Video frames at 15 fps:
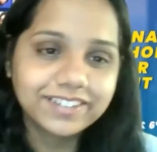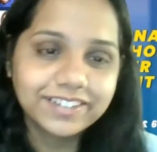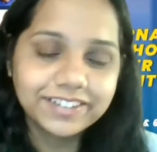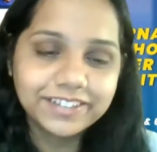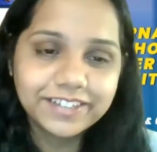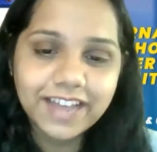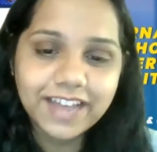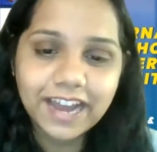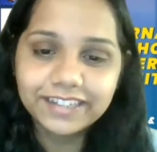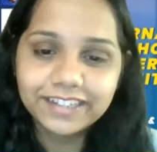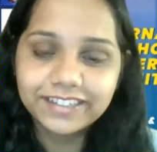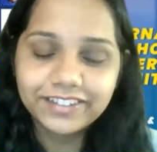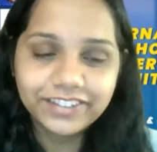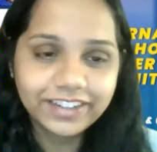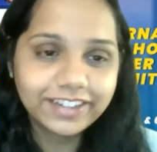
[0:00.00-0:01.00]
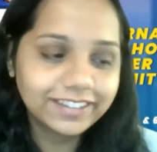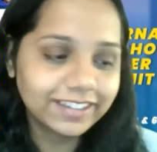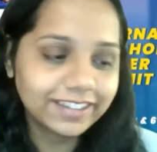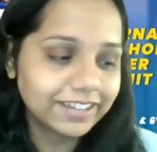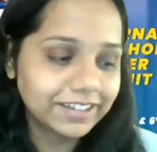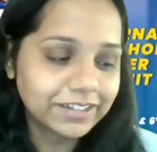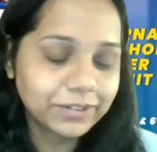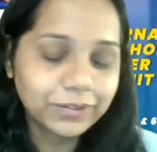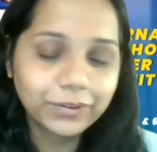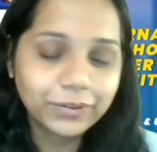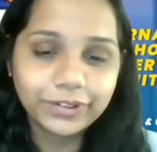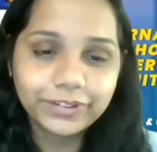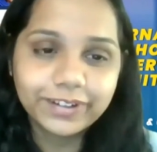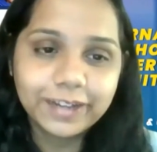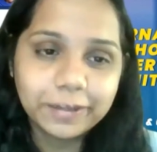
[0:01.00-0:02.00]
And I really think it's
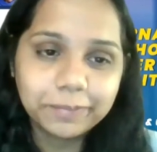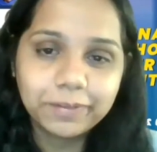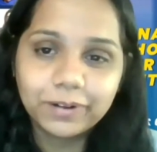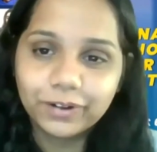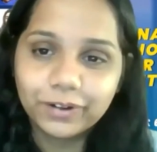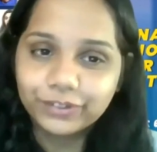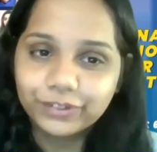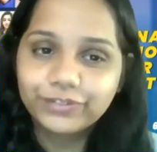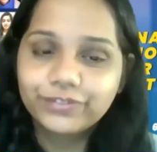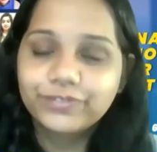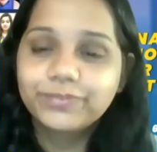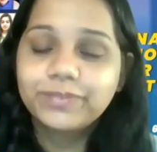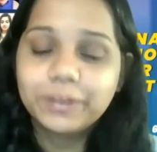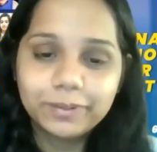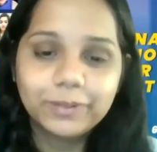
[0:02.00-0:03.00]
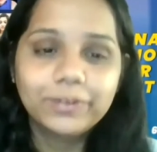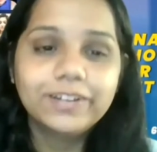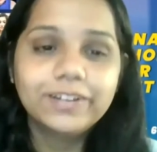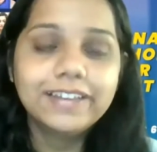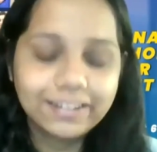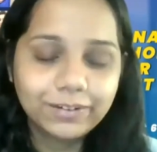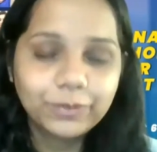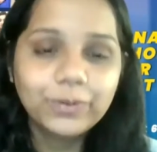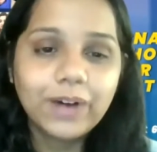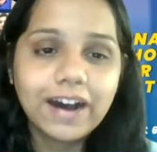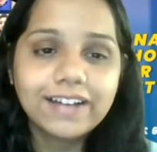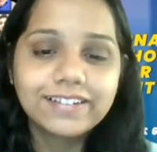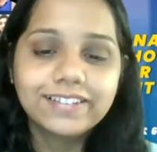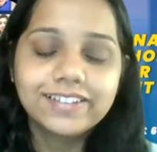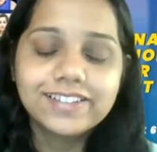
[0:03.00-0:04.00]
going to help a lot of people who
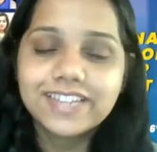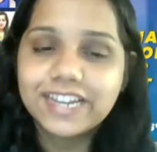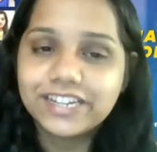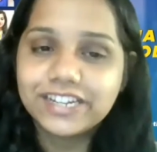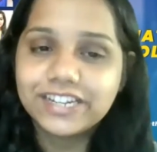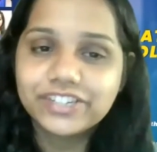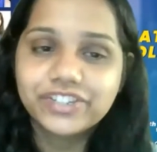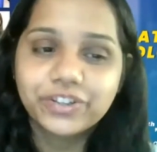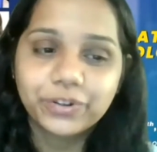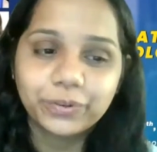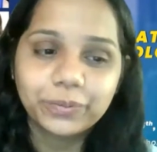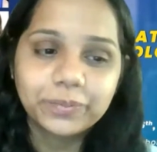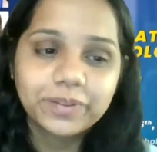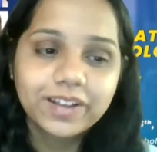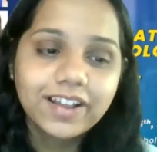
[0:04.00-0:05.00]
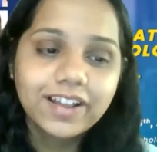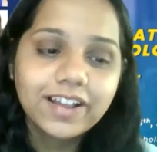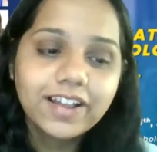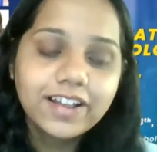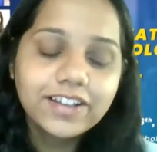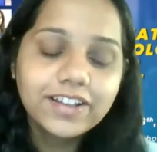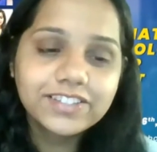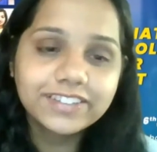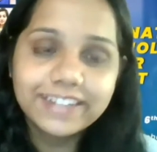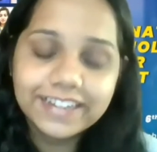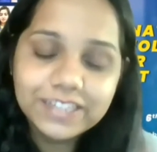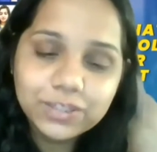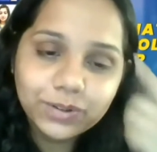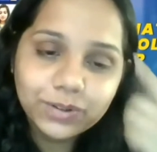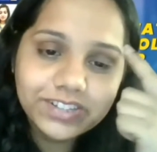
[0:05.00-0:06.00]
are in this age group. So the
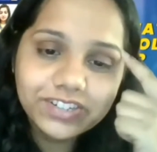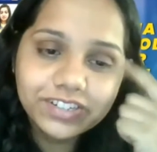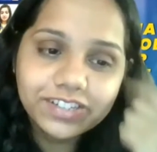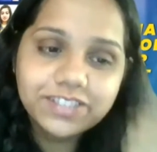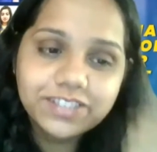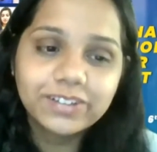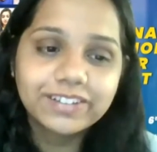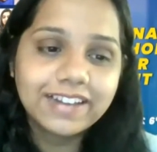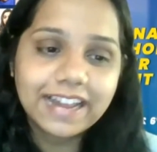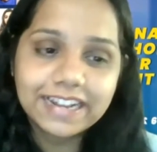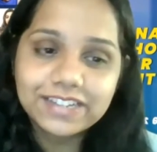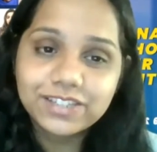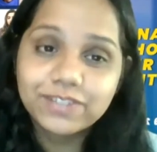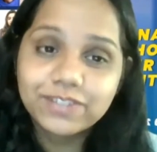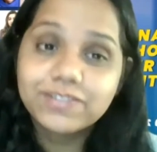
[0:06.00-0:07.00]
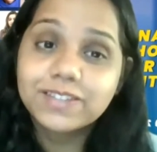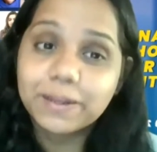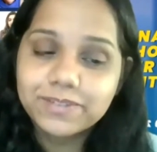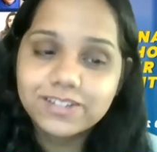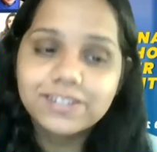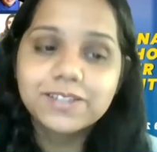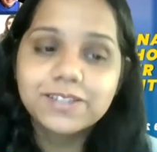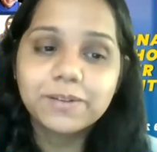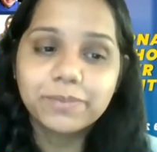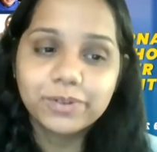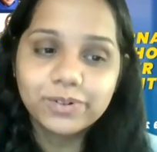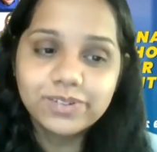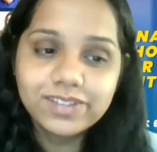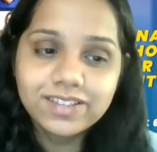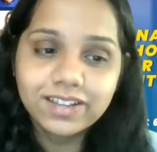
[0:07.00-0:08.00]
next question is on the lines of substance
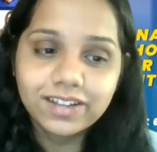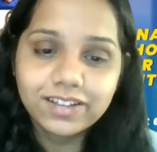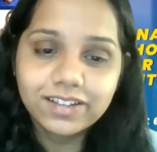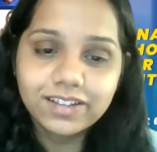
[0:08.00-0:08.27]
abuse.